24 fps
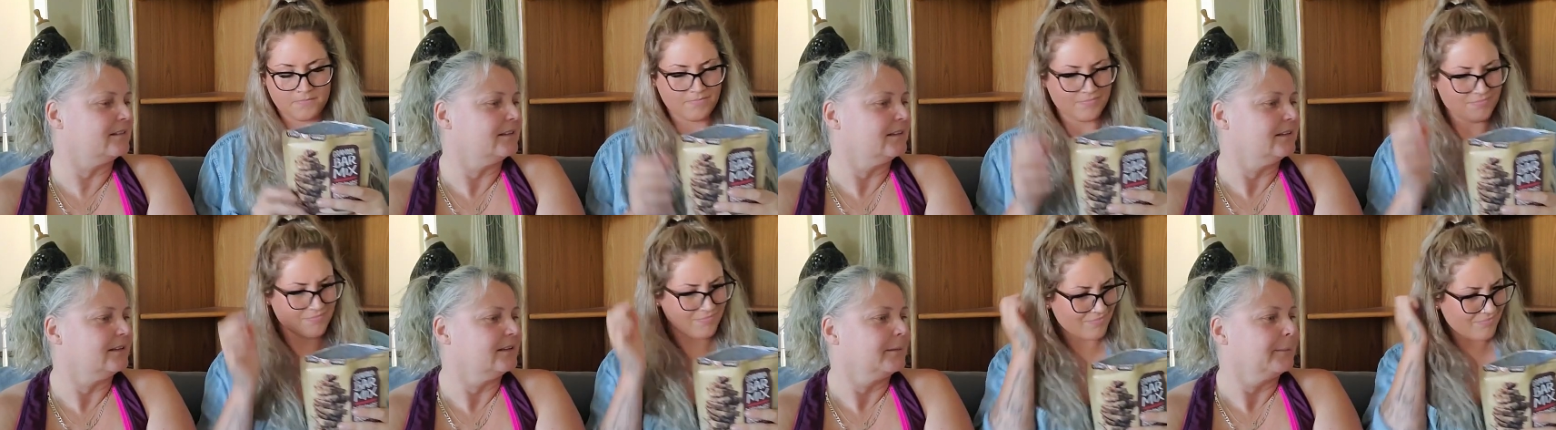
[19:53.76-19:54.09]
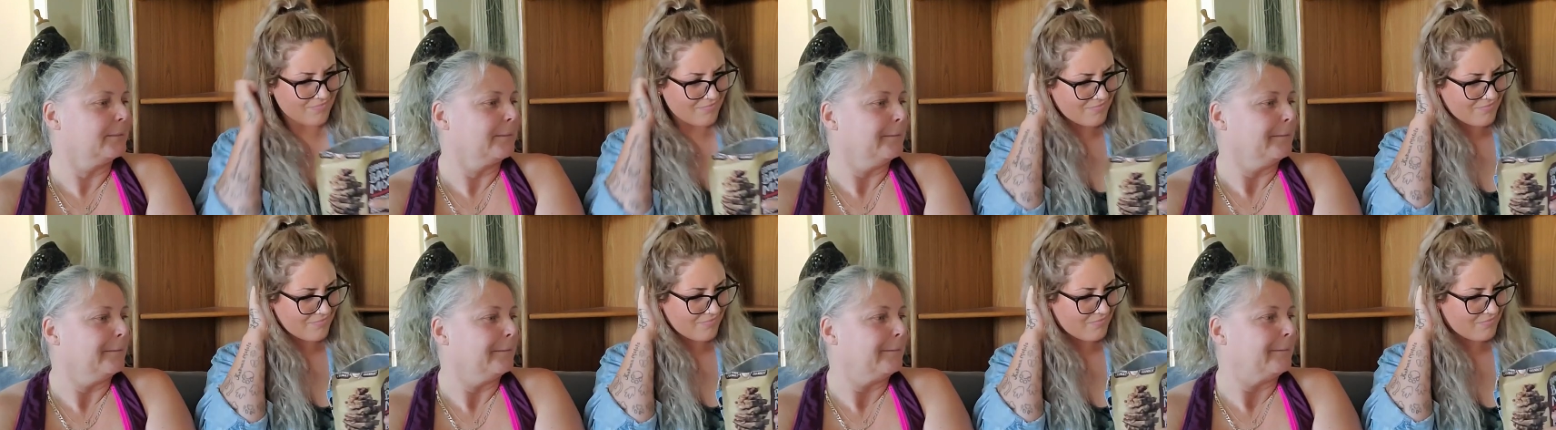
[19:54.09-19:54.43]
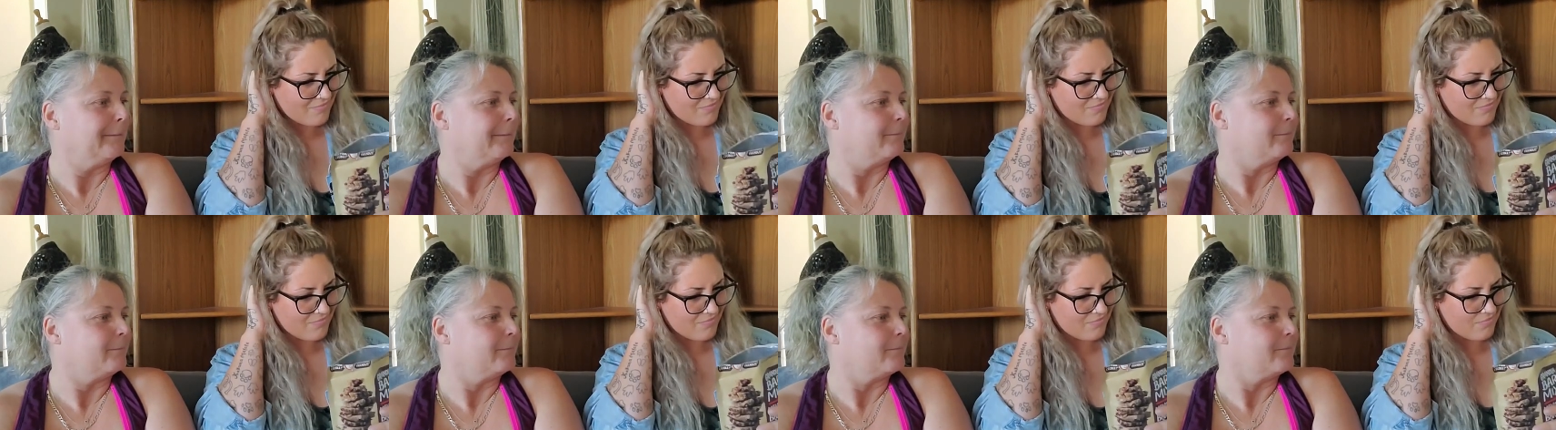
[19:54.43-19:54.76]

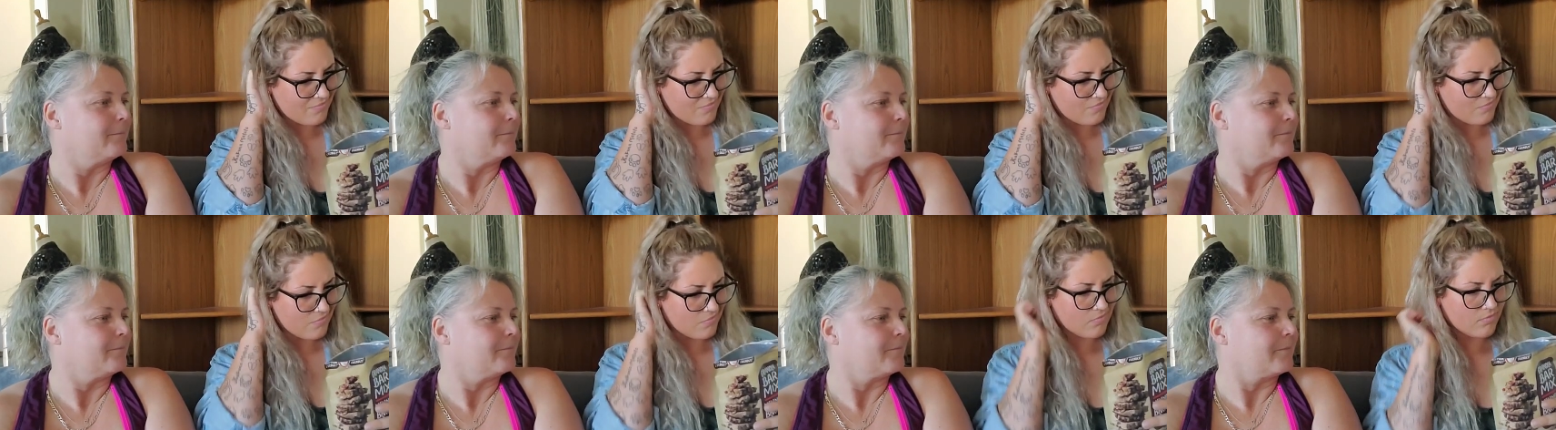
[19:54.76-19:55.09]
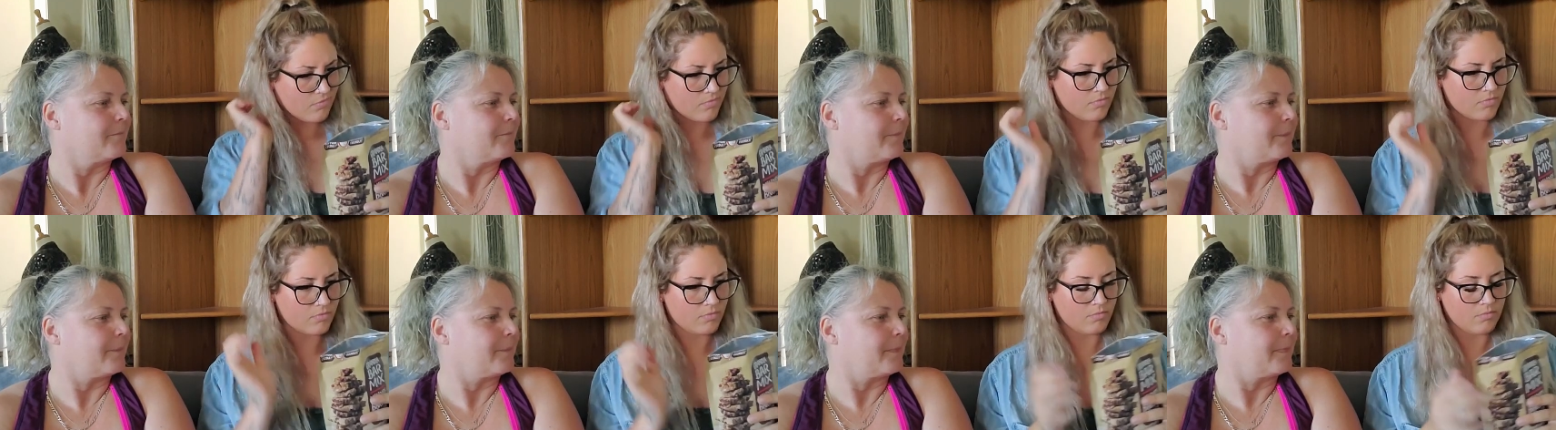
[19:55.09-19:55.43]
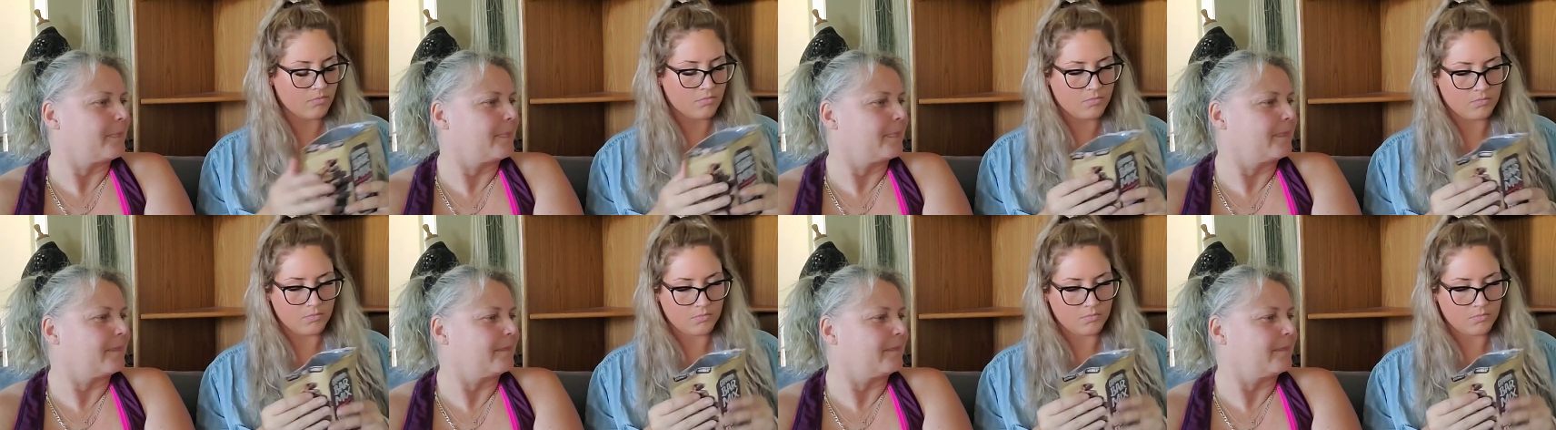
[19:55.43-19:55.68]
(no one is talking)